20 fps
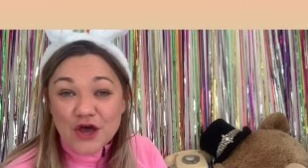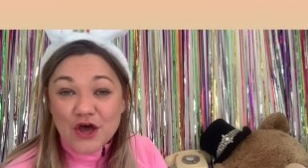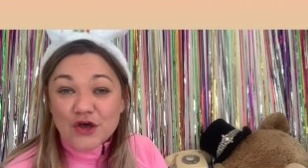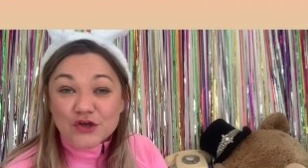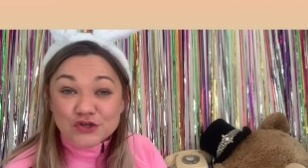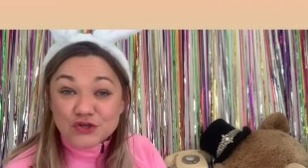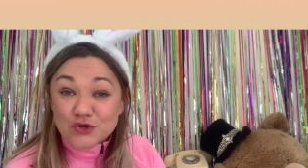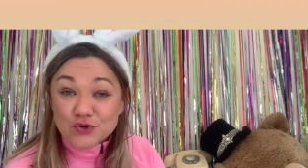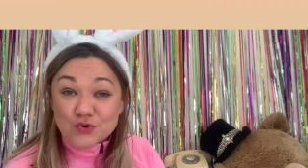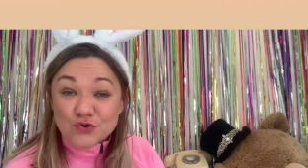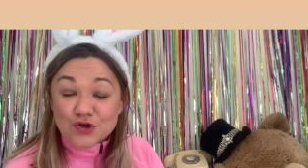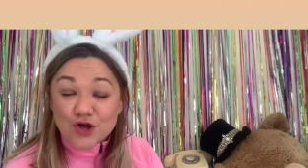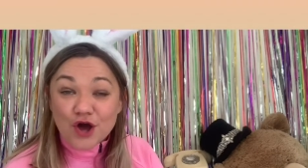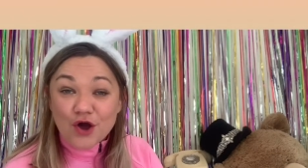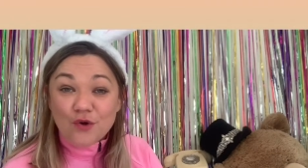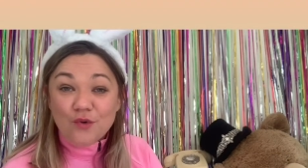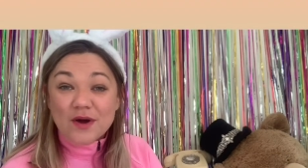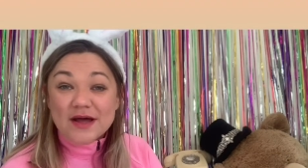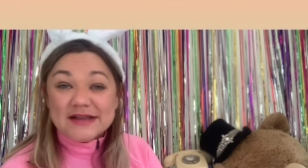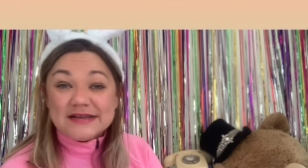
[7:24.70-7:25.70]
You
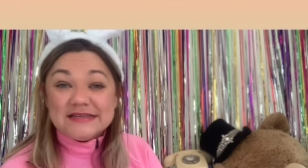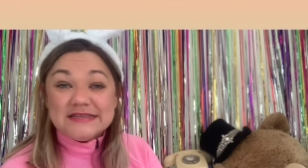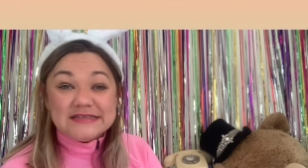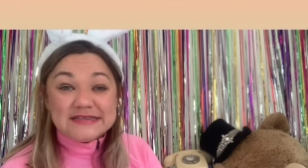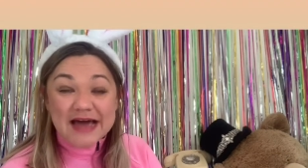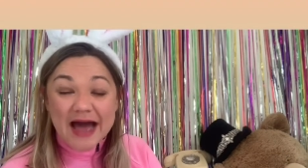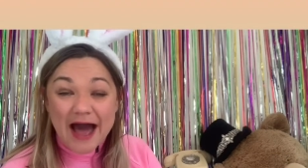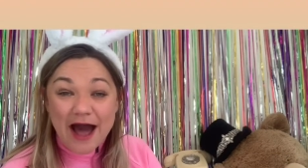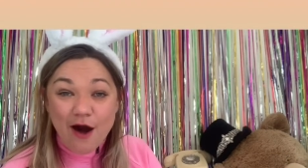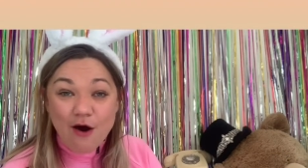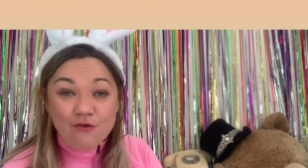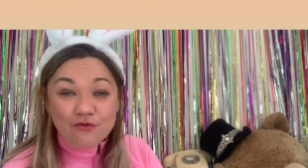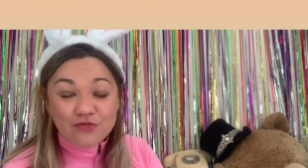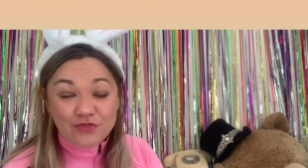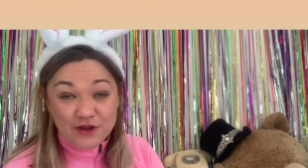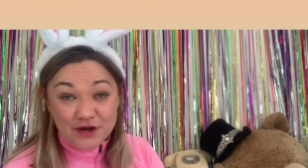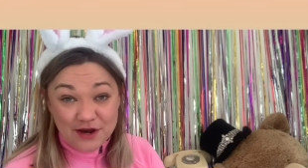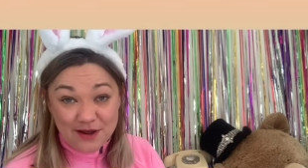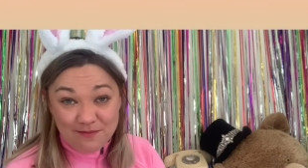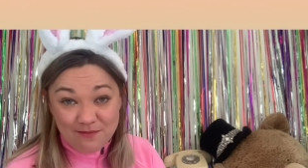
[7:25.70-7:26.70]
go down
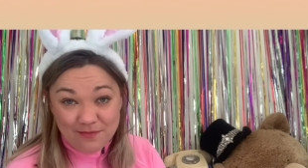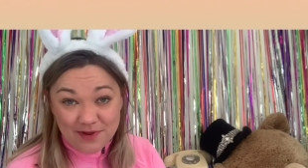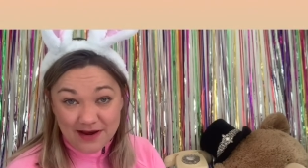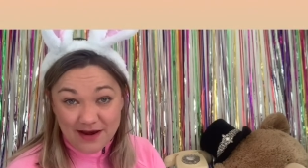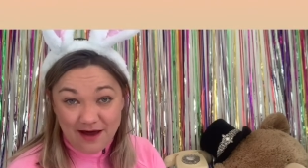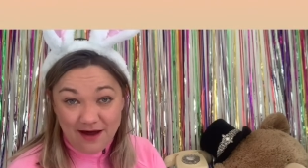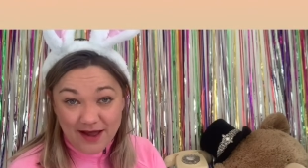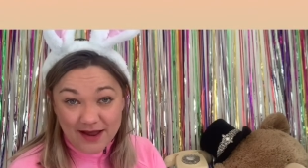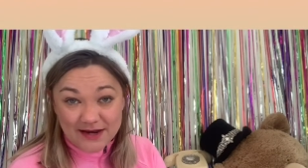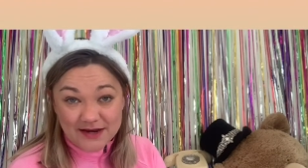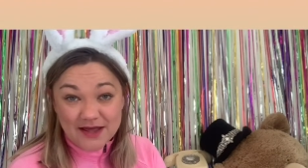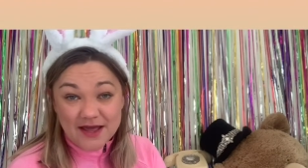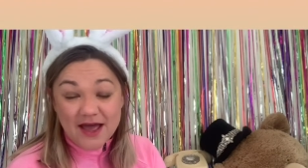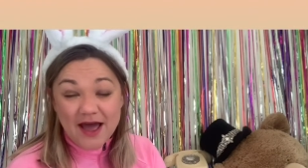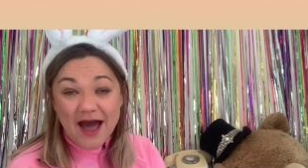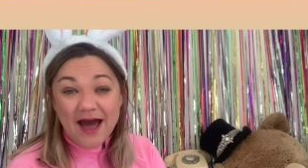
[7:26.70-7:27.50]
the number line